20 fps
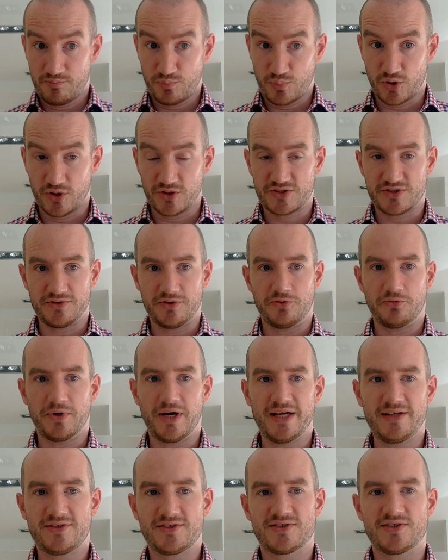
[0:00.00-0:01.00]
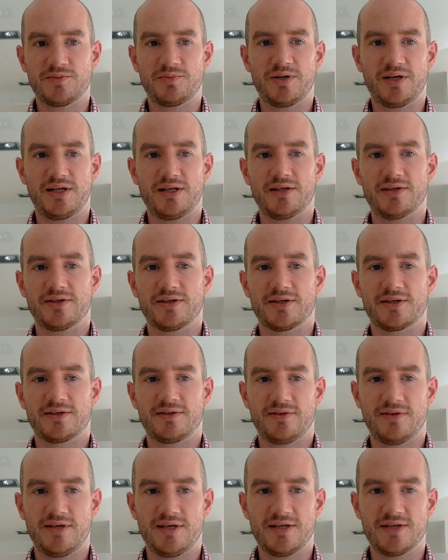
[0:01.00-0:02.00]
personal rights, depending on
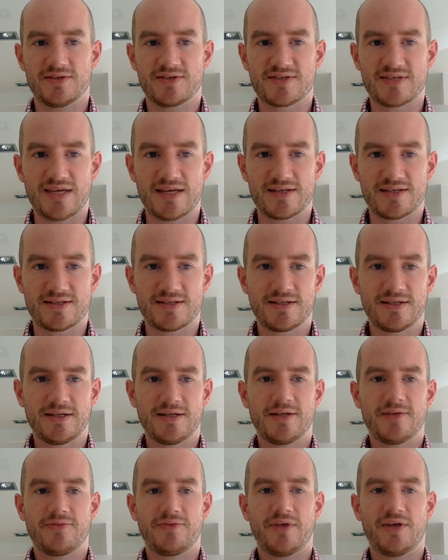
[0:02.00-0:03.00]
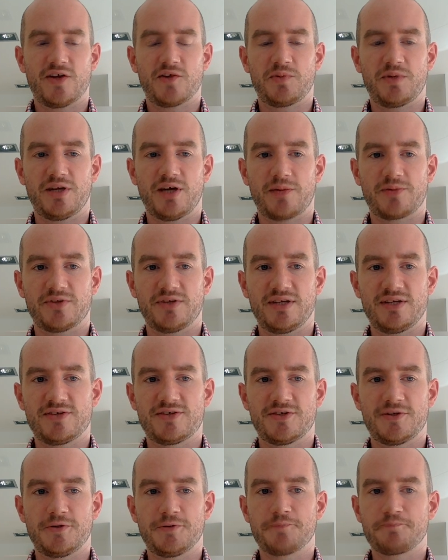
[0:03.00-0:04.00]
the consent that has been opted
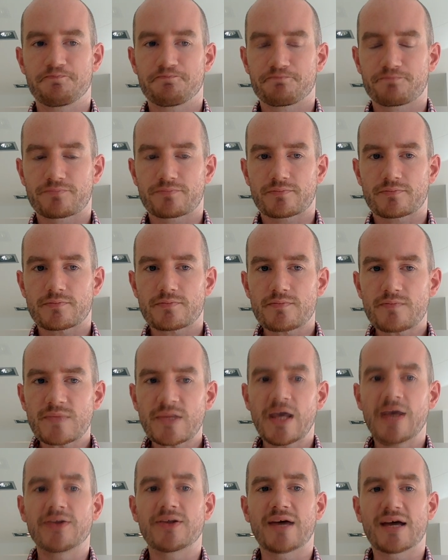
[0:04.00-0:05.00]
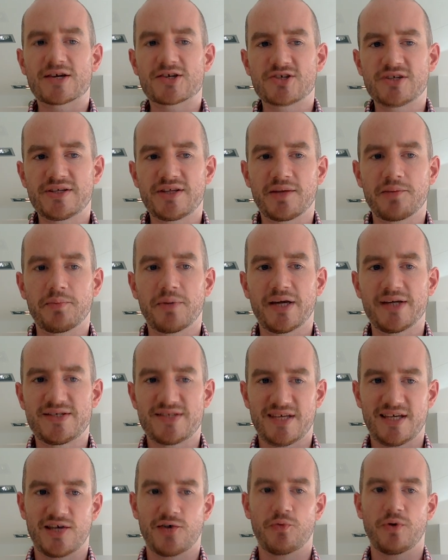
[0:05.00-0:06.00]
into, and actually that might
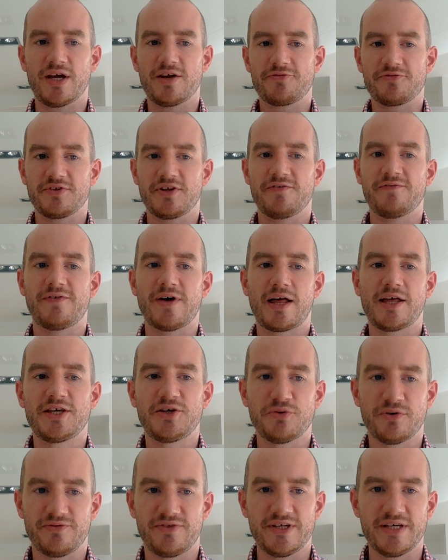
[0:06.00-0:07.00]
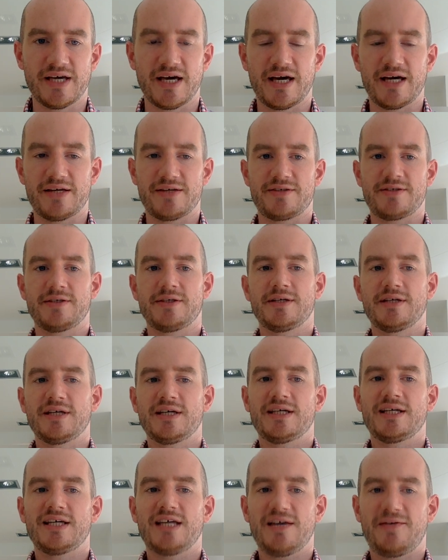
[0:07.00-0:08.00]
take away from the value of the ad
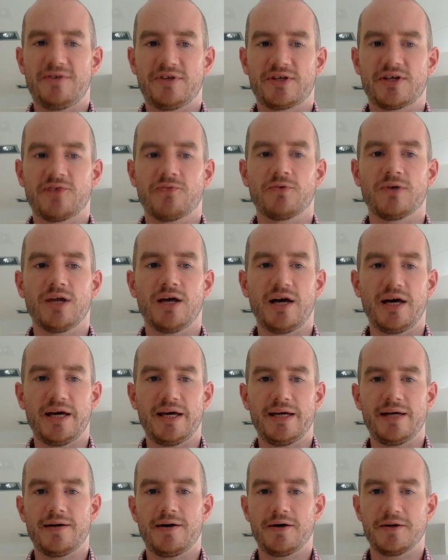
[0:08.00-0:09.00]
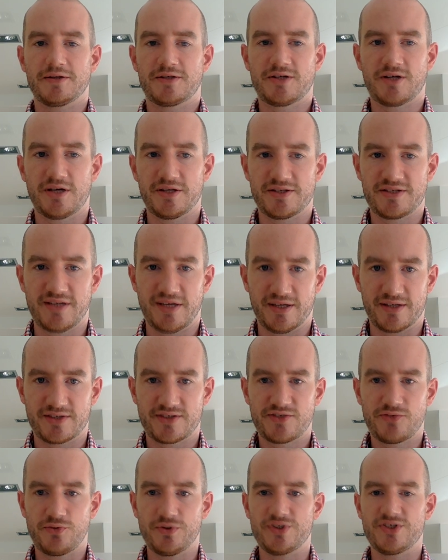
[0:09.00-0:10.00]
if it can rely on
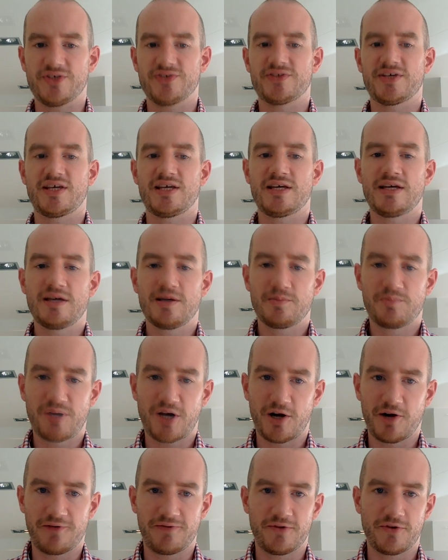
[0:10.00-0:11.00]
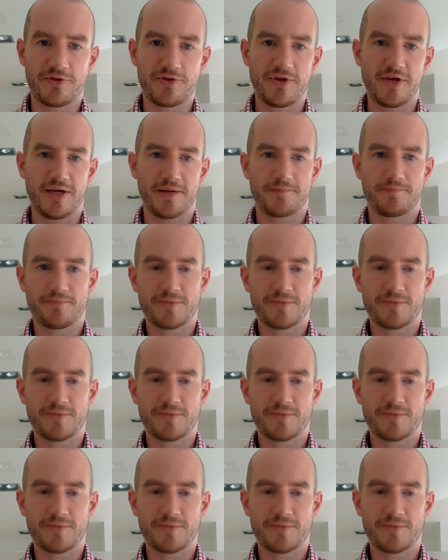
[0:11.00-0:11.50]
context, which is a powerful thing.